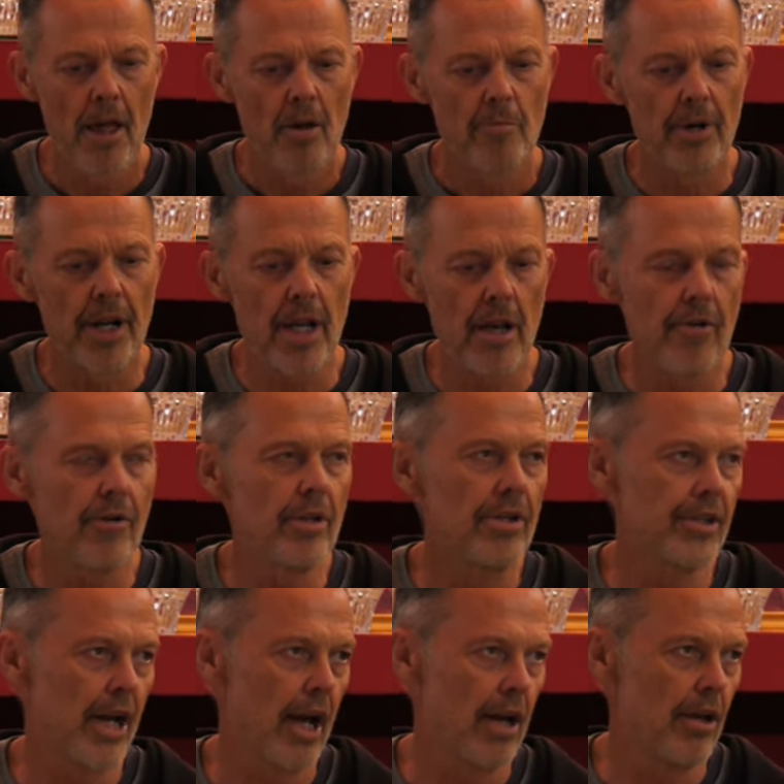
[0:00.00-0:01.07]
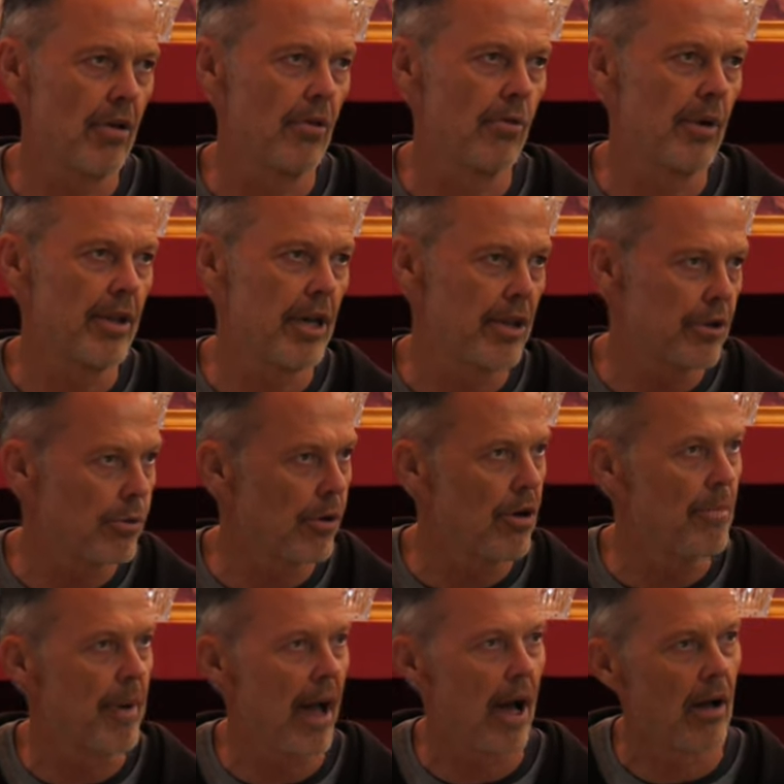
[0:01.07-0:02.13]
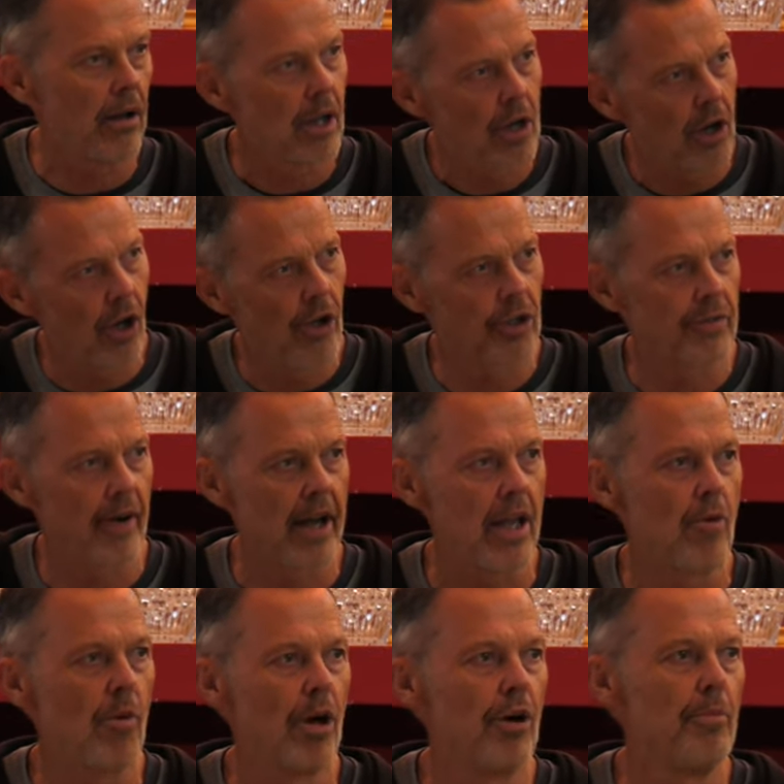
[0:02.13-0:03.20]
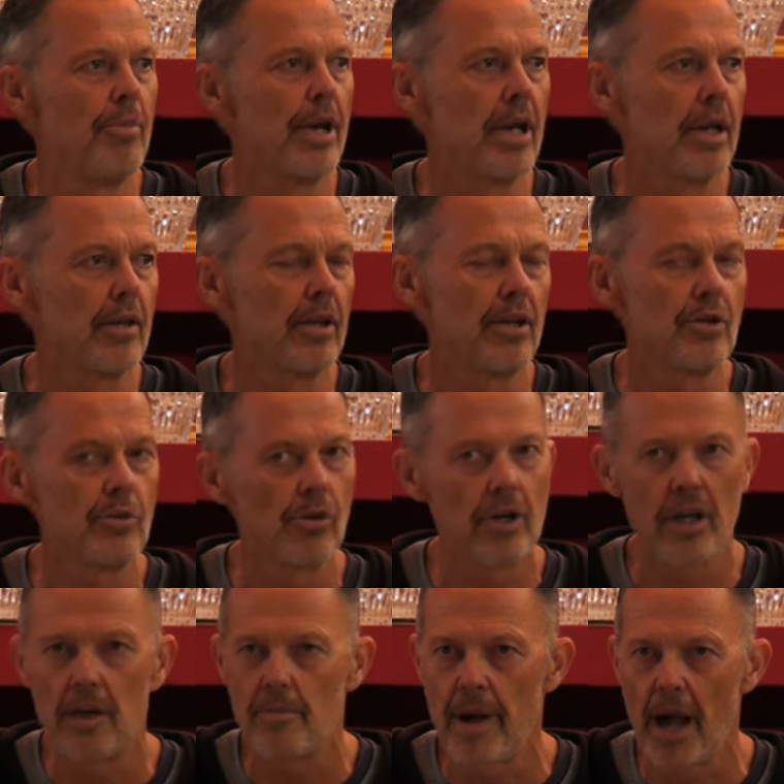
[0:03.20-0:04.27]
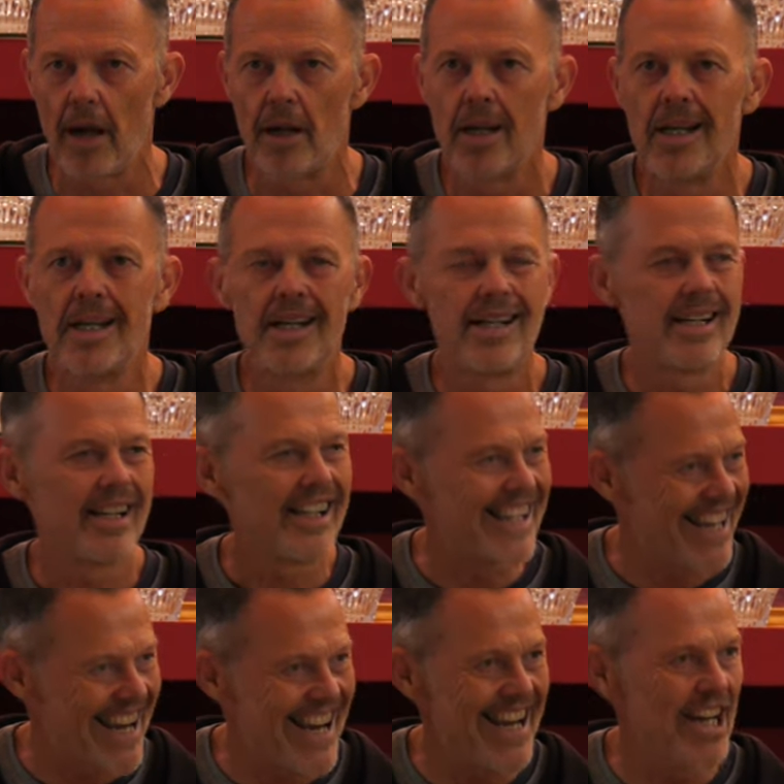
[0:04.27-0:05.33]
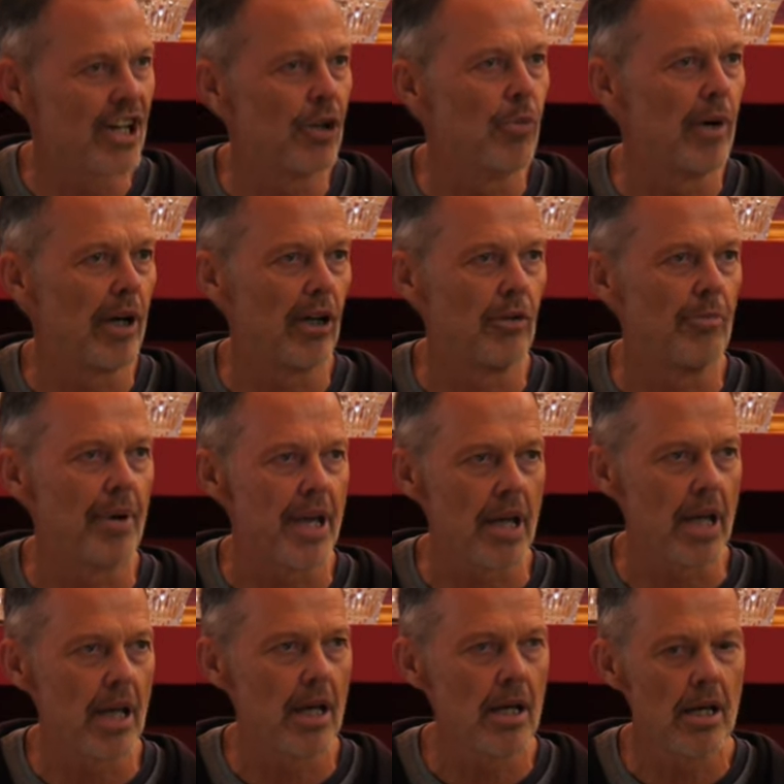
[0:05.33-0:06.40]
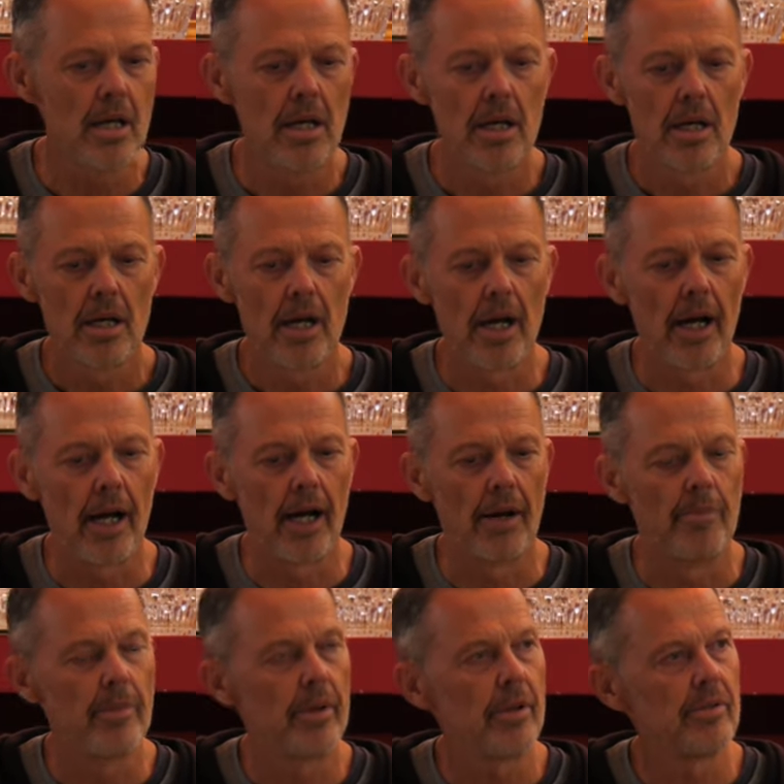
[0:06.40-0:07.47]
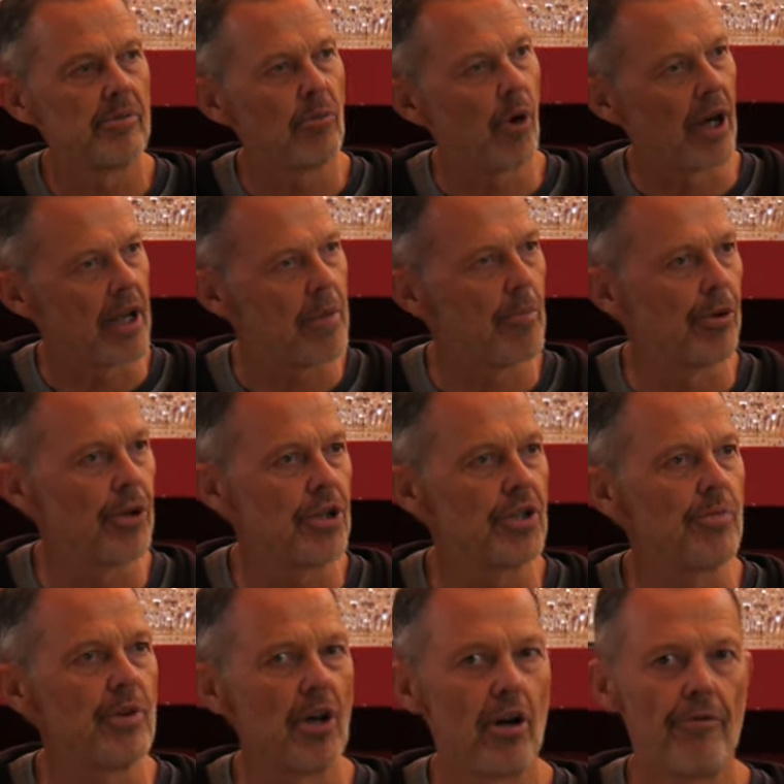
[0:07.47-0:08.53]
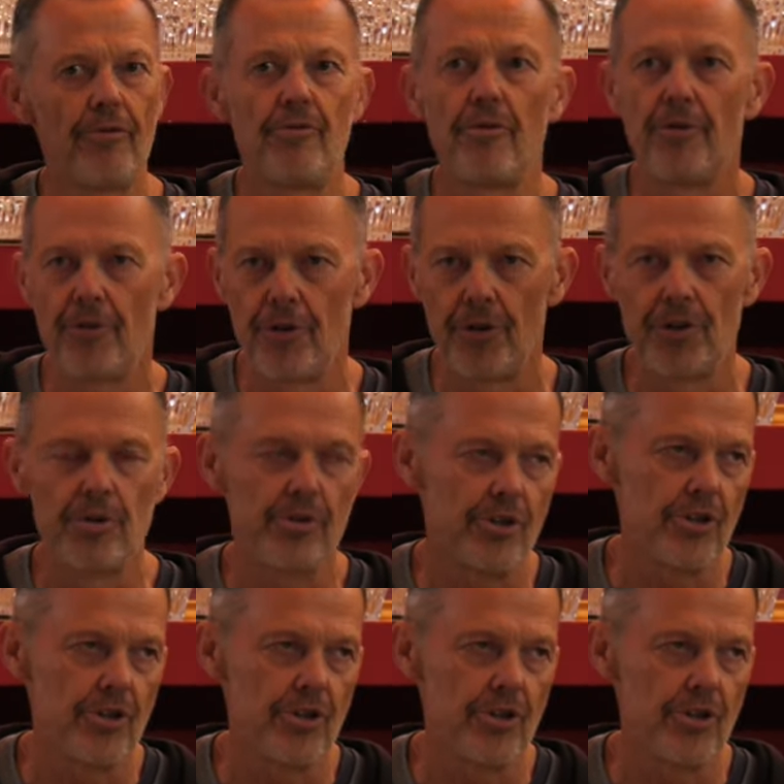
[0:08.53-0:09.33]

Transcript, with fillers: But here in this article, when they talk about cultivating well being, they're talking about an inner well being, um, what in Buddhism we often refer to as